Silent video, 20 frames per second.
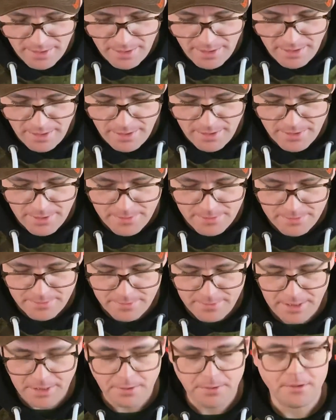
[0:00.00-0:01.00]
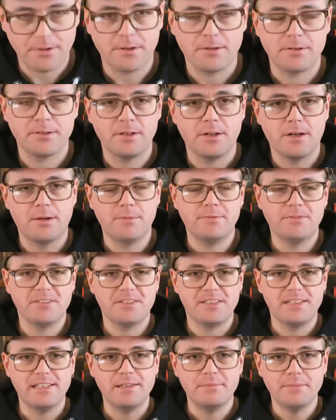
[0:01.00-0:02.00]
There are
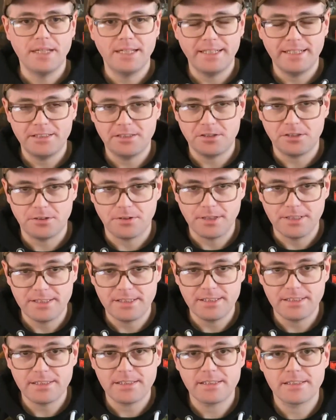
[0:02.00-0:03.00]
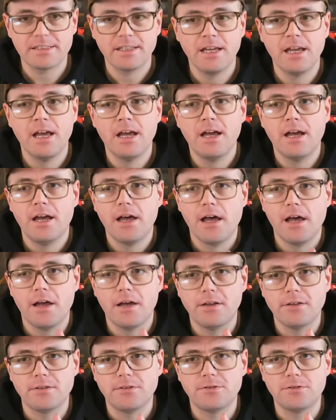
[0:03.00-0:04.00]
obviously many choices,
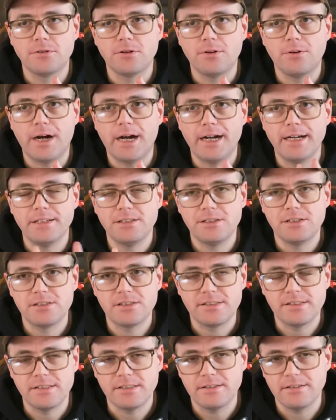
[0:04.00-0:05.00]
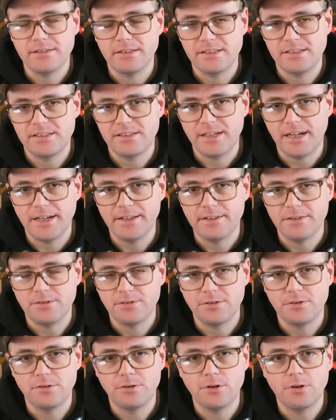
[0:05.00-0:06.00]
so I just decided
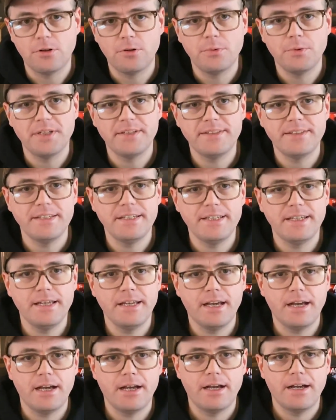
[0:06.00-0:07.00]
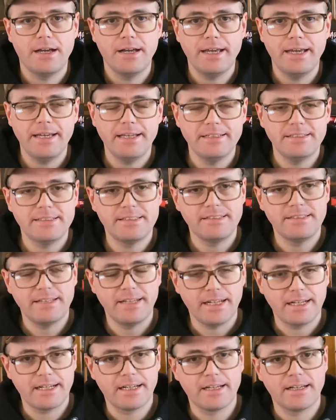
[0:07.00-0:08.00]
to go with the
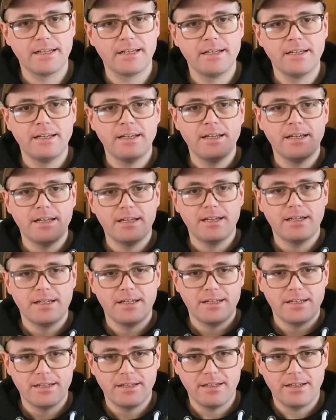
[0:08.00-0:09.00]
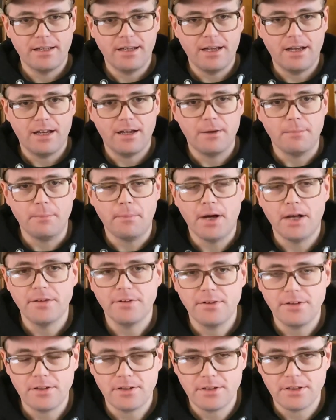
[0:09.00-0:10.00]
Acetech
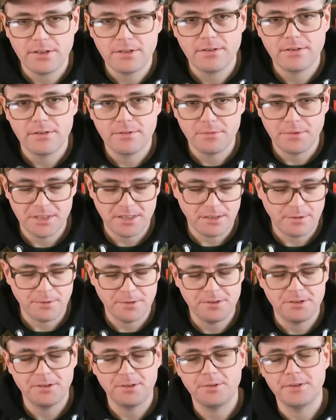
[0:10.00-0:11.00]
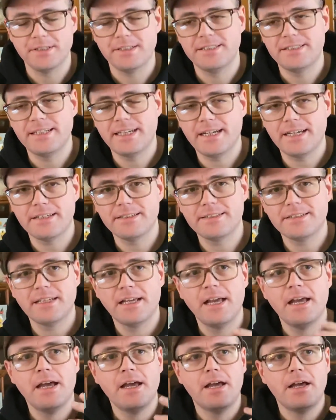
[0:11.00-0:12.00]
model, which I will show in a second,
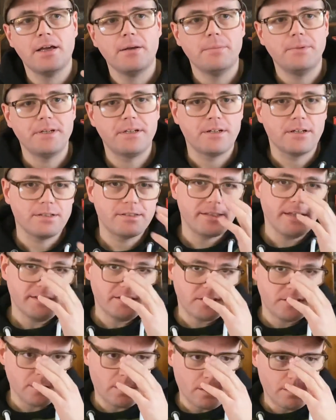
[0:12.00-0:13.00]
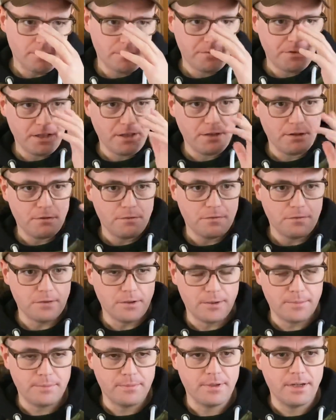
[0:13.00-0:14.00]
because I saw a video
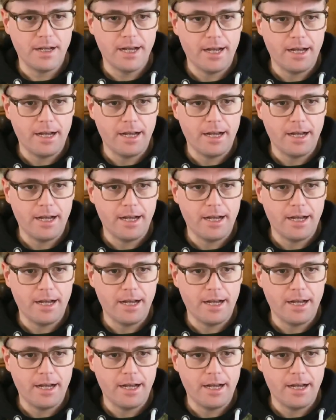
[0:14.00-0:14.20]
from